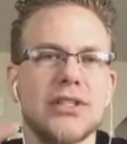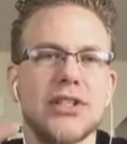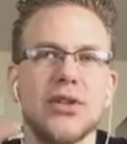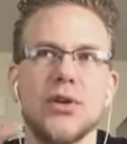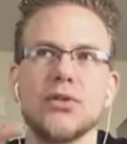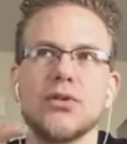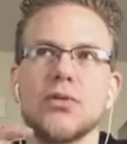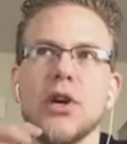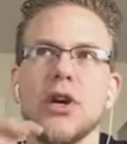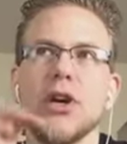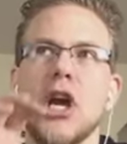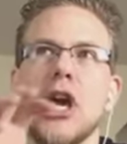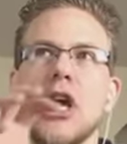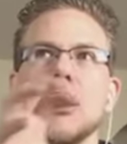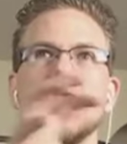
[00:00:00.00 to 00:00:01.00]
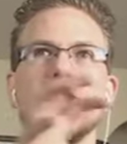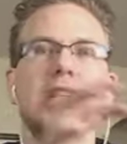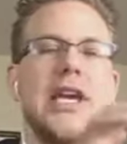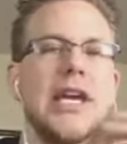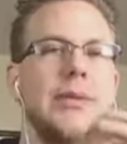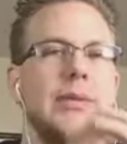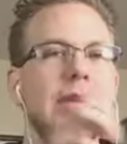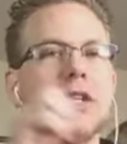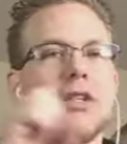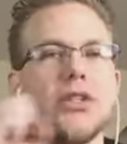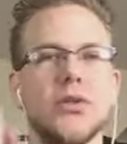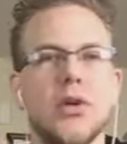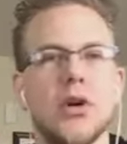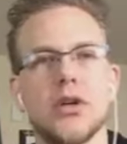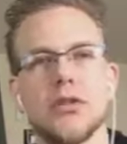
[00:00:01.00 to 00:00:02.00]
as adults where she came
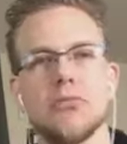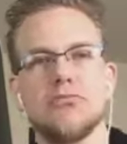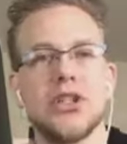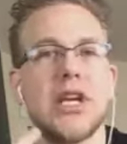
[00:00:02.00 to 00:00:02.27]
into our,